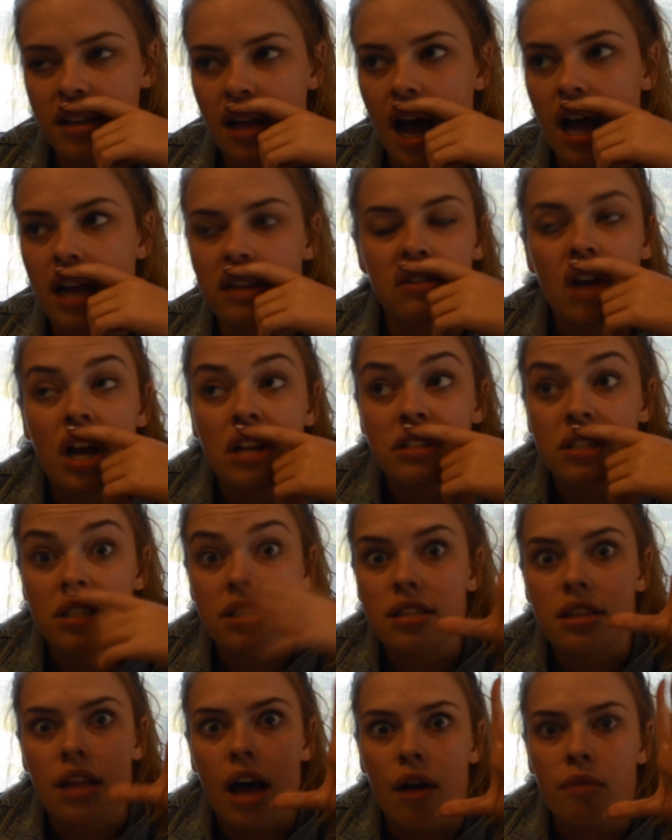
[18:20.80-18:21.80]
I just
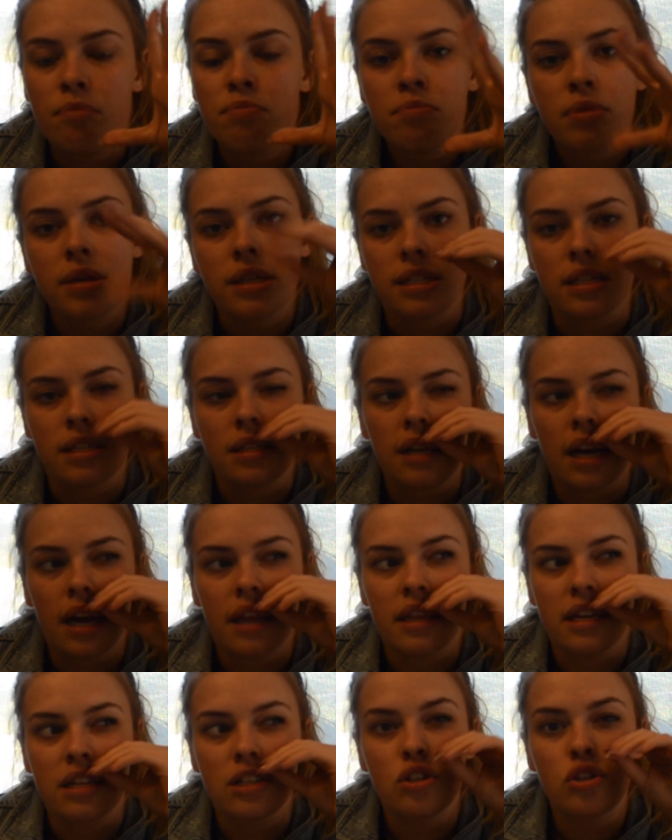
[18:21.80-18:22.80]
love prisons. Like, I
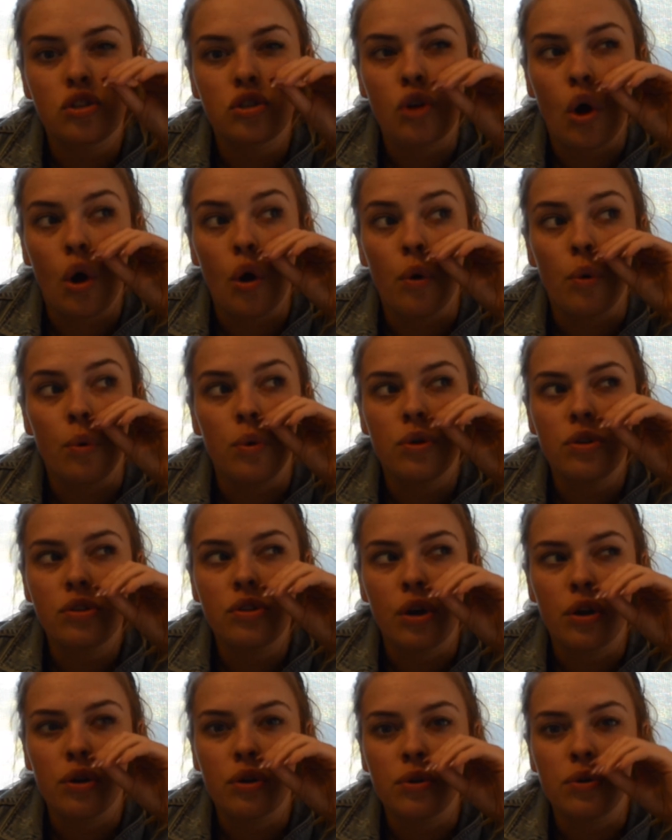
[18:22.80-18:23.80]
think it's so,
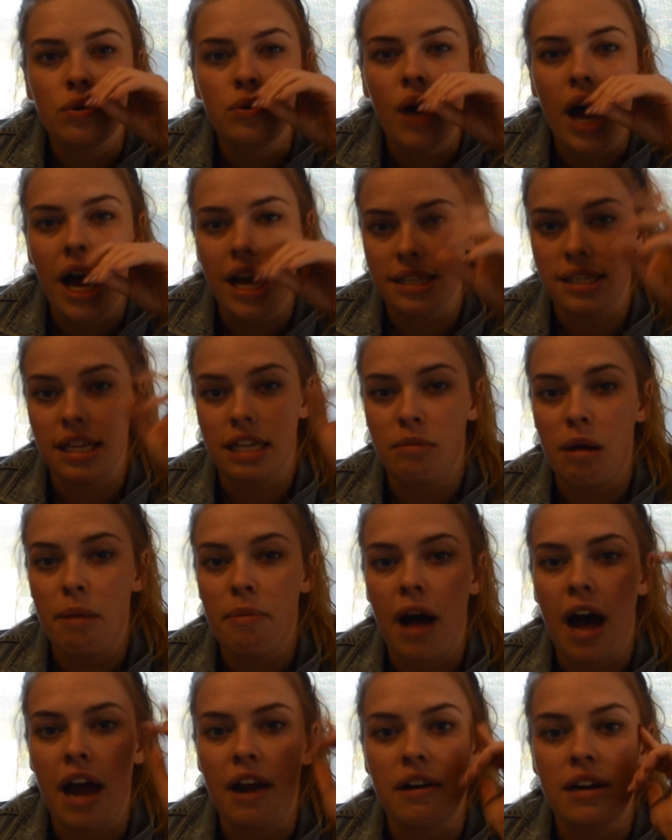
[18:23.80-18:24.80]
so cool. I said to my
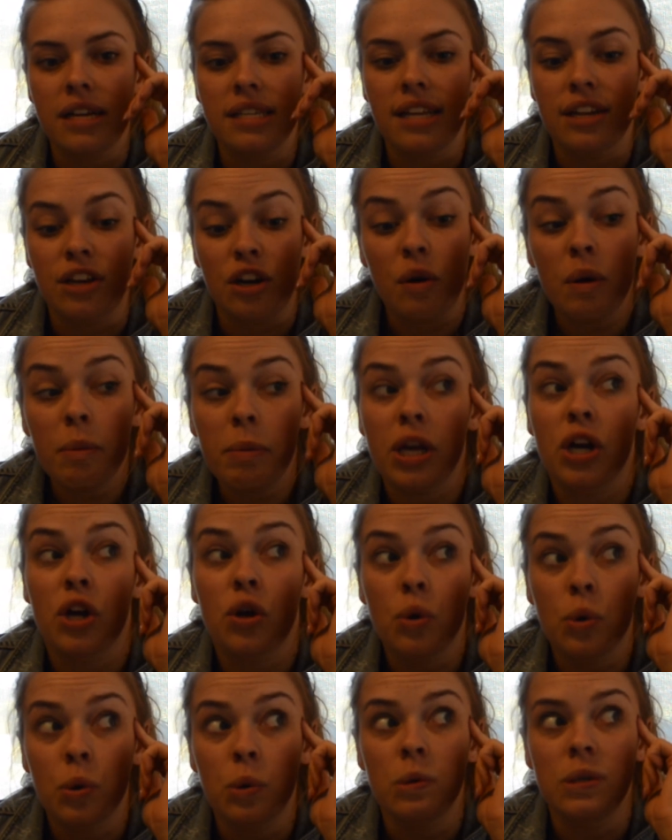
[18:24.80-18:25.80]
partner, I said, you know what would be a
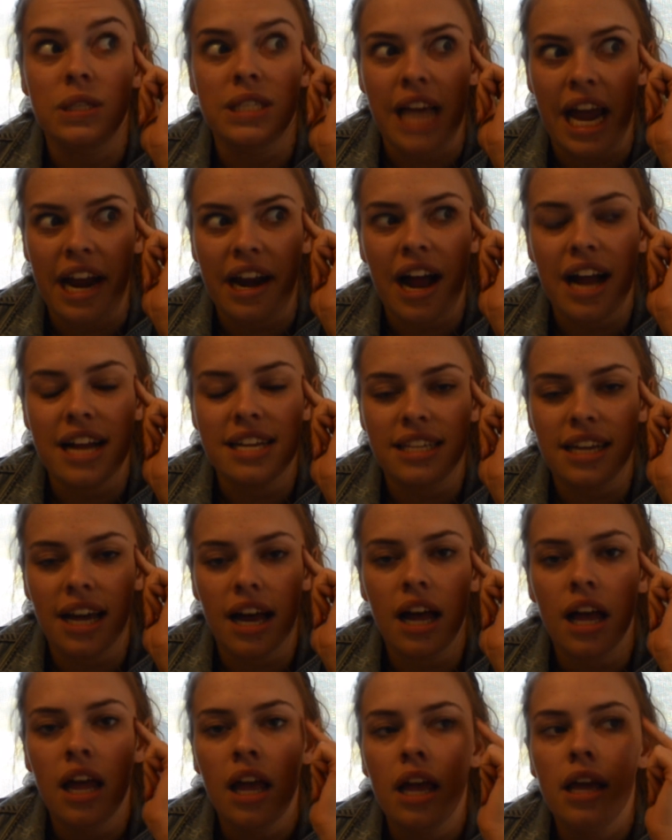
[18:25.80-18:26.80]
cool date
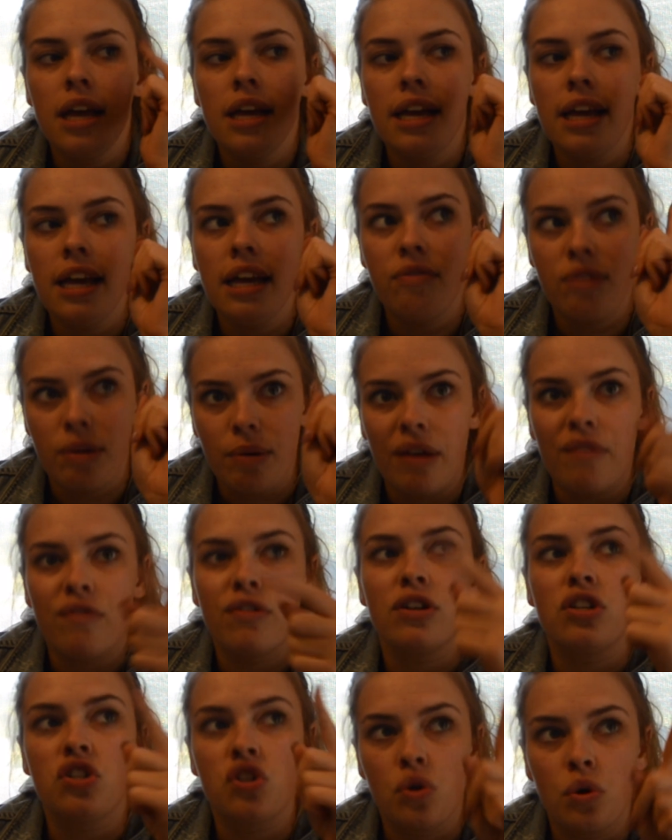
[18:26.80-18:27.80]
idea? If you went for
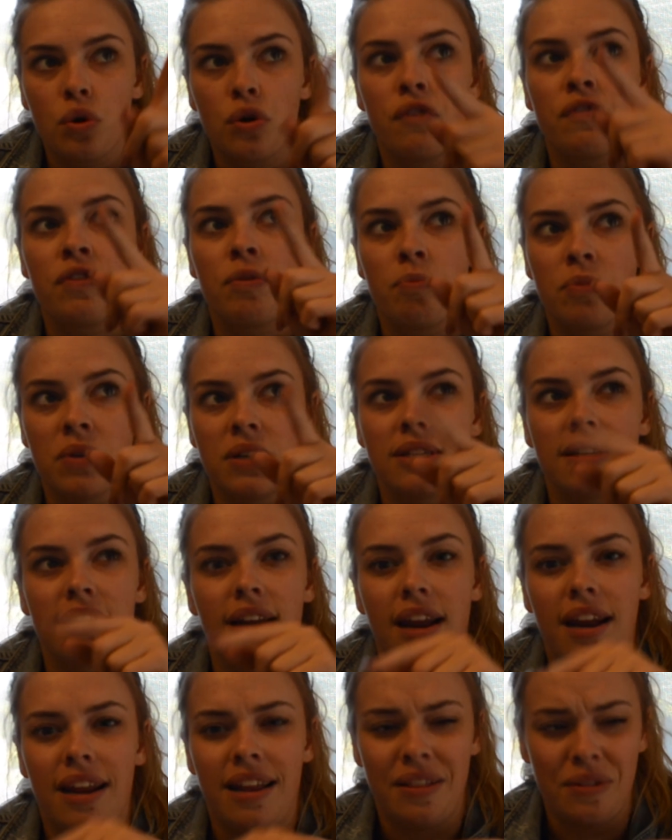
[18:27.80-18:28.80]
a tour of the prison.
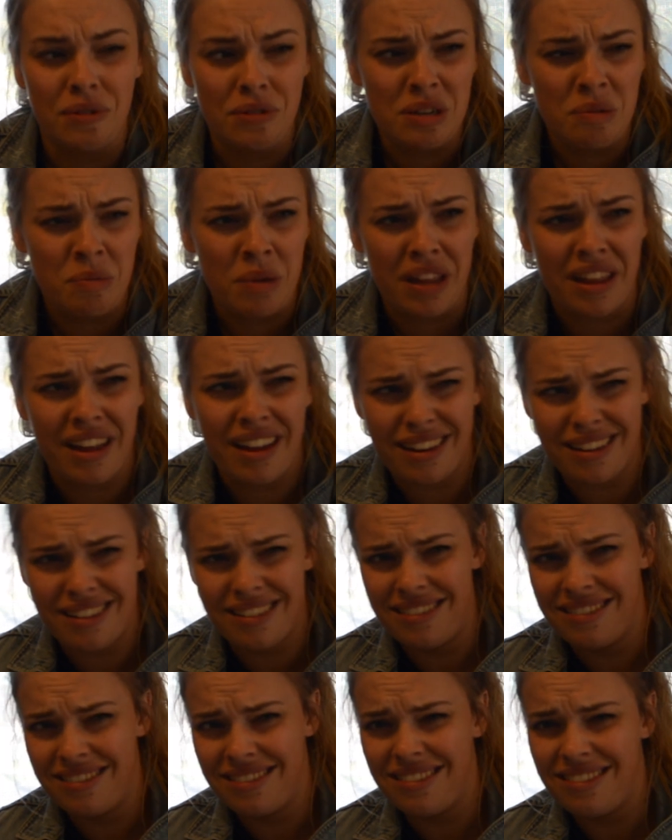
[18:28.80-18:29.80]
And he looked at me like,
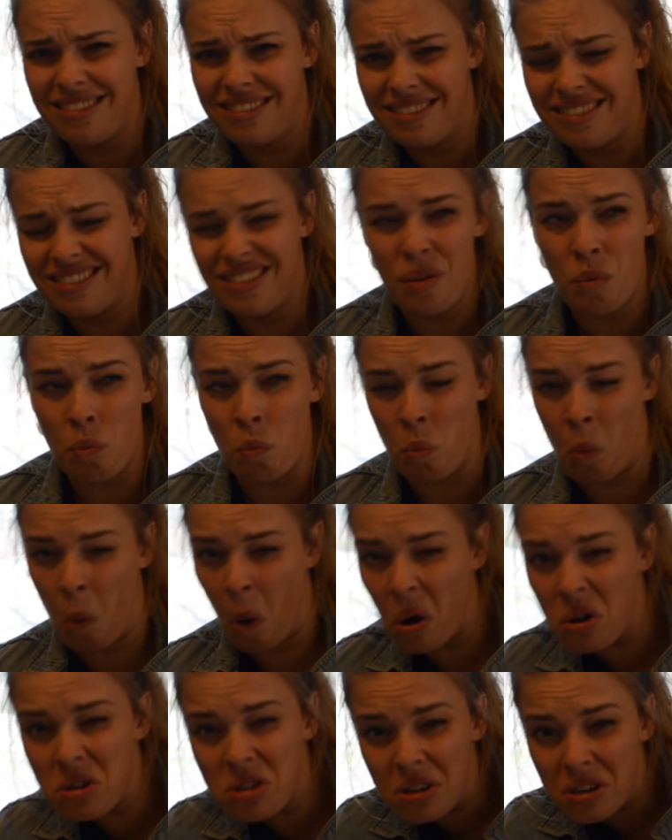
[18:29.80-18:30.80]

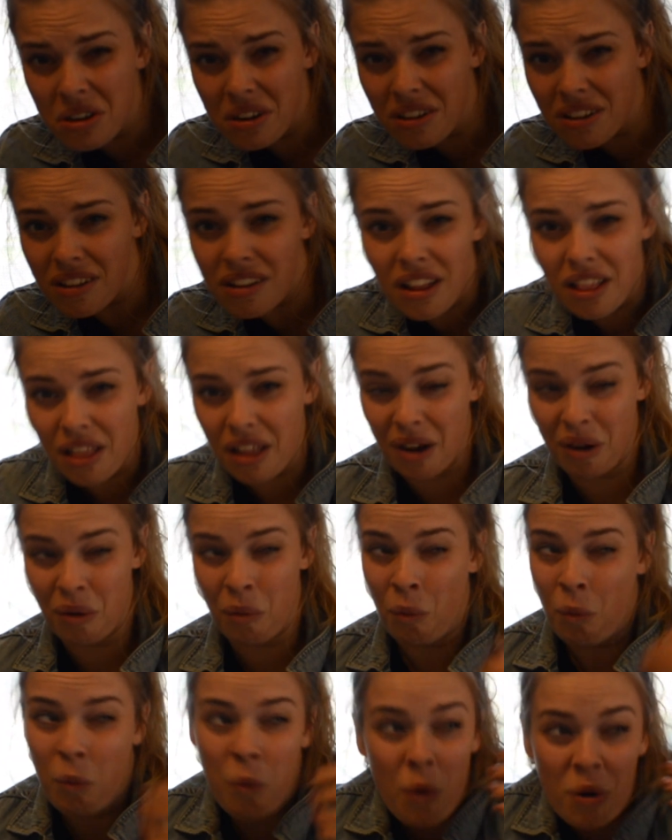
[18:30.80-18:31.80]
what?
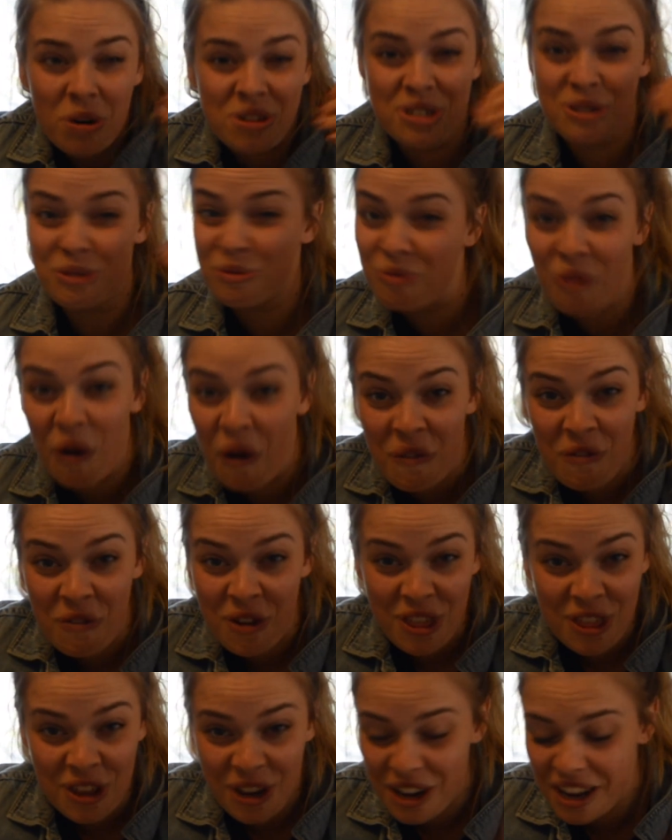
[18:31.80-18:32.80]
What is wrong
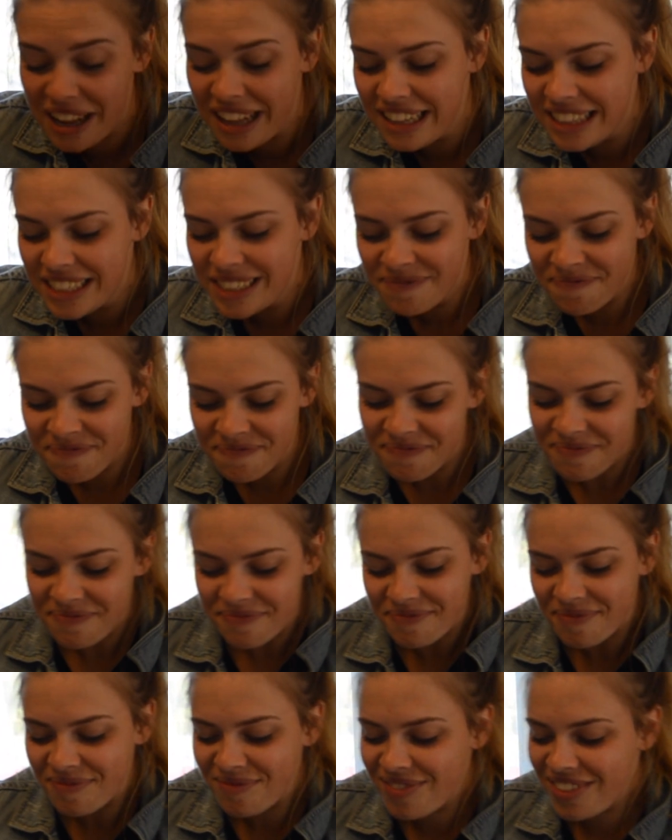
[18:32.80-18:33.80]
with you?
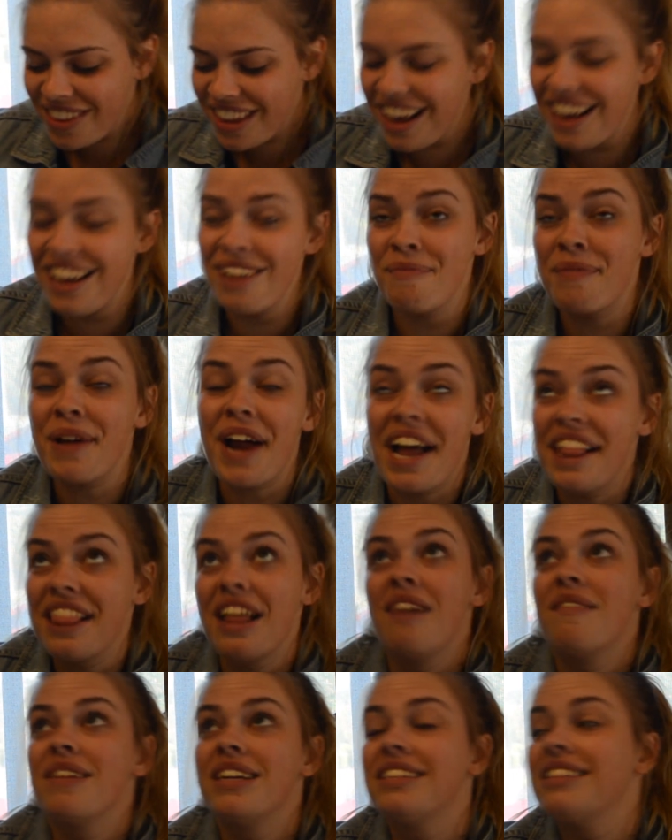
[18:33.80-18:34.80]
But I
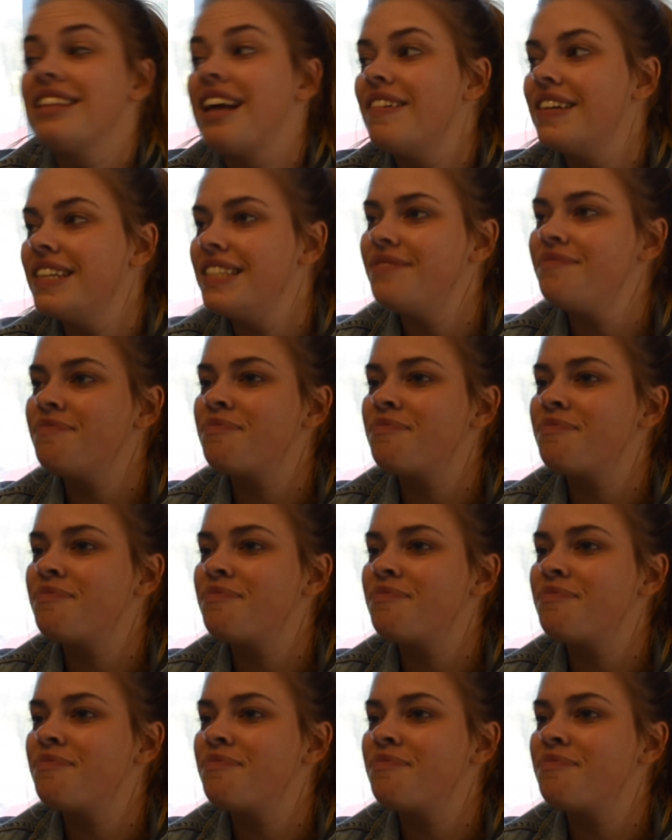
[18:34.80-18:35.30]
love it, love it.